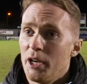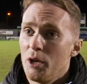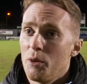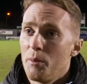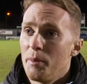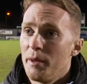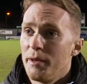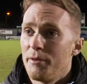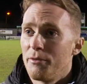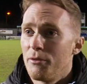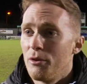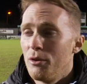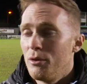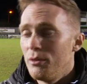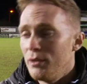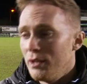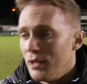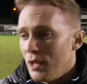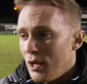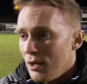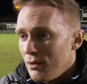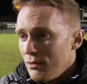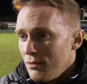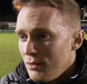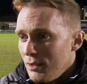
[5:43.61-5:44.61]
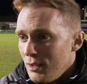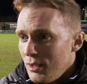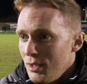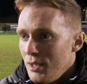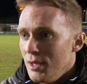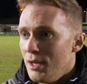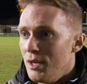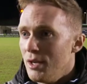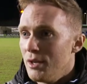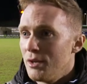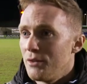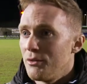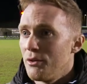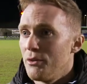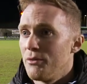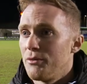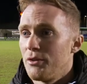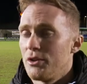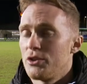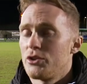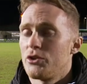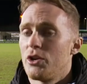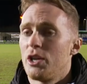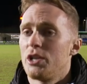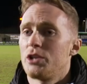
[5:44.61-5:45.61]
it would be through
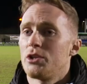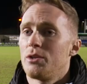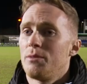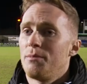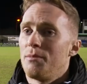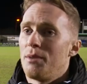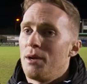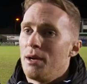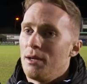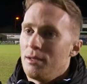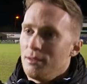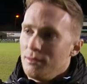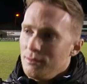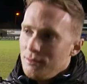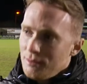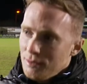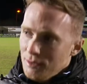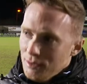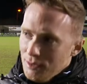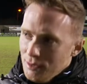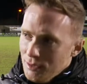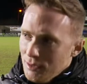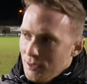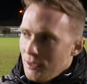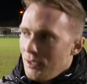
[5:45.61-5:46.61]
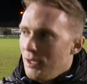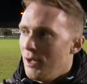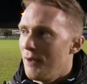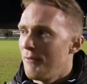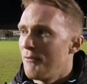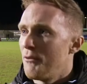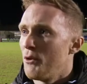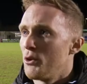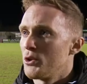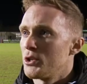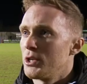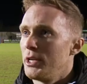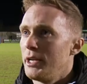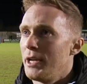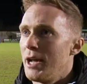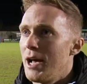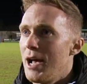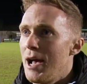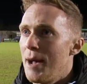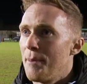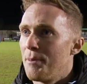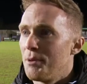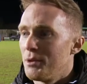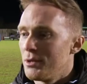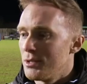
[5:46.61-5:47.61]
frustration, but unfortunately that
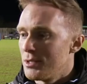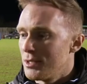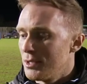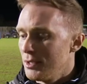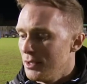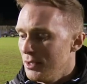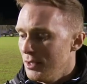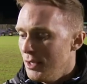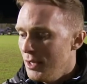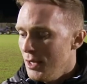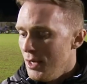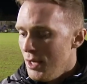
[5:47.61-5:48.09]
happens, and